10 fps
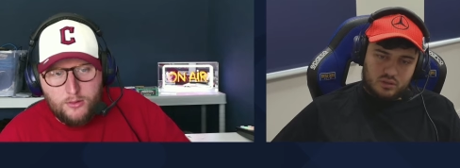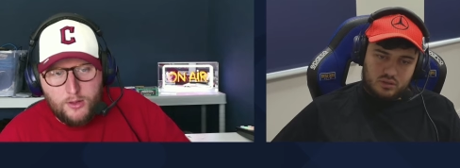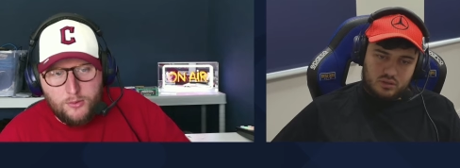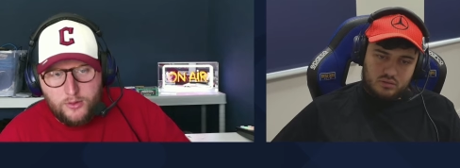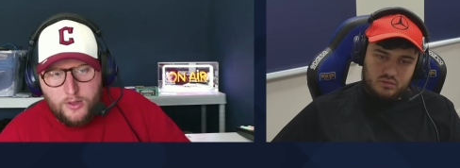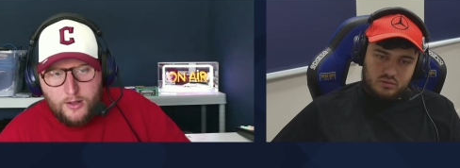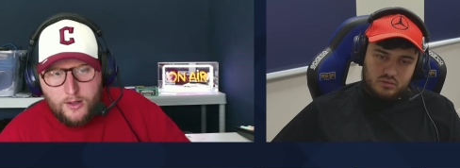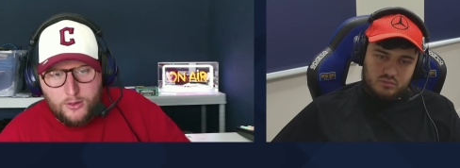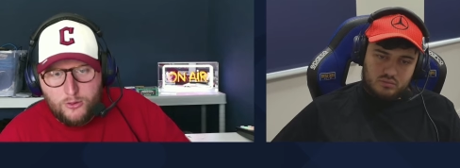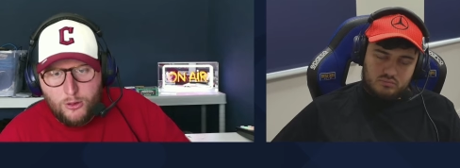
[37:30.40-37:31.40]
Speaker 1: as we are saying,
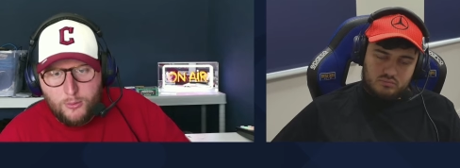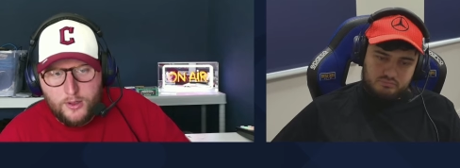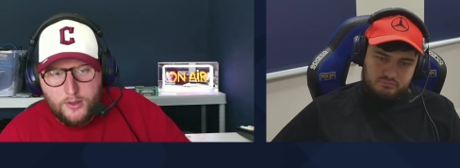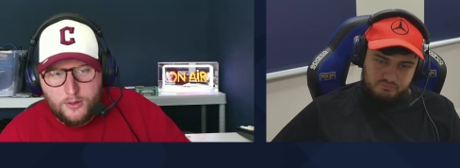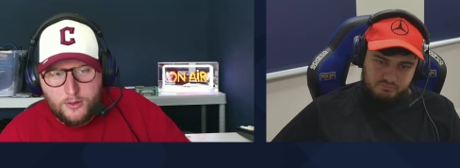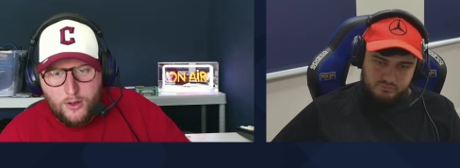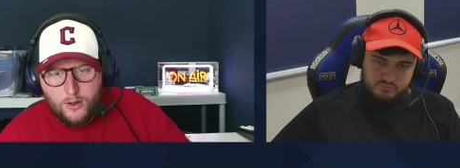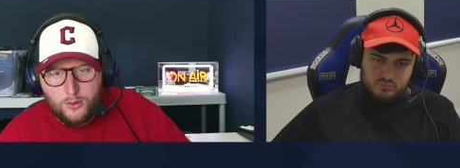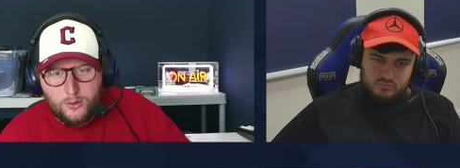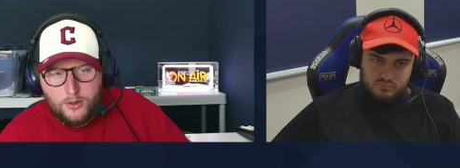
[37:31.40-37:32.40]
like there's numbered, there's
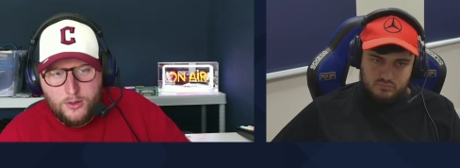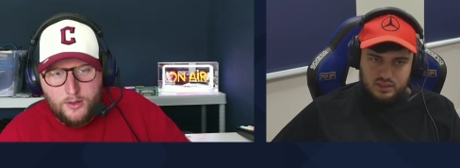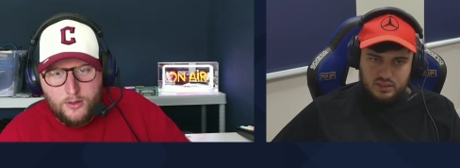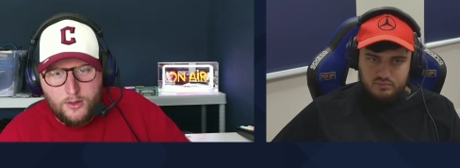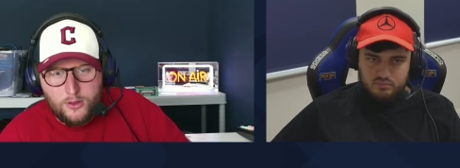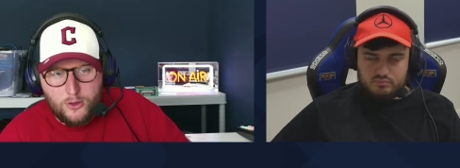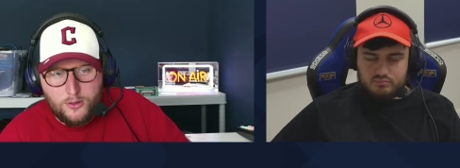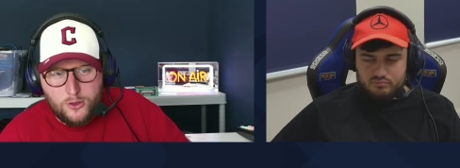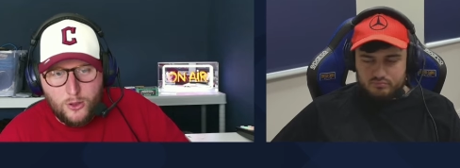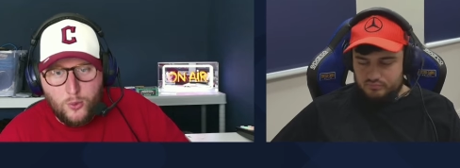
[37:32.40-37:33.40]
autos, and so yeah. the
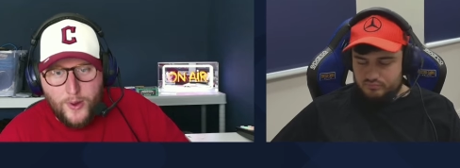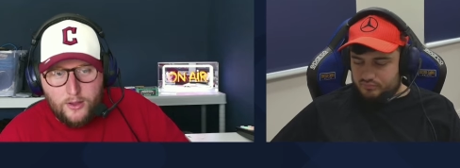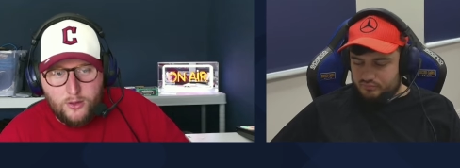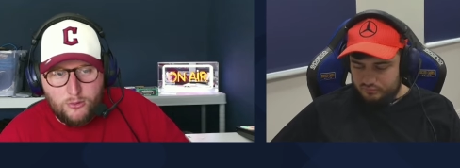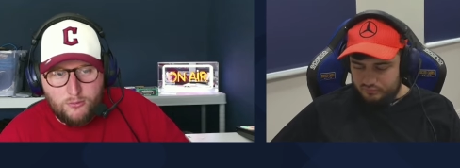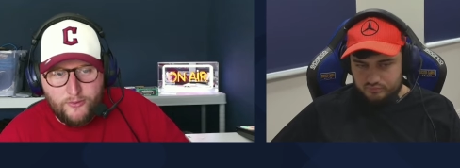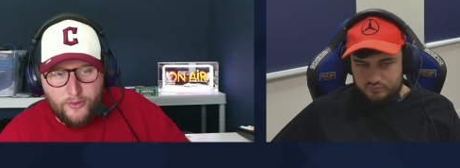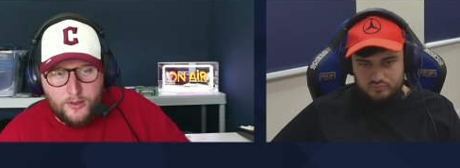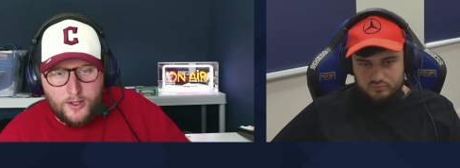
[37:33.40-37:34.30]
the junk wax doesn't refer to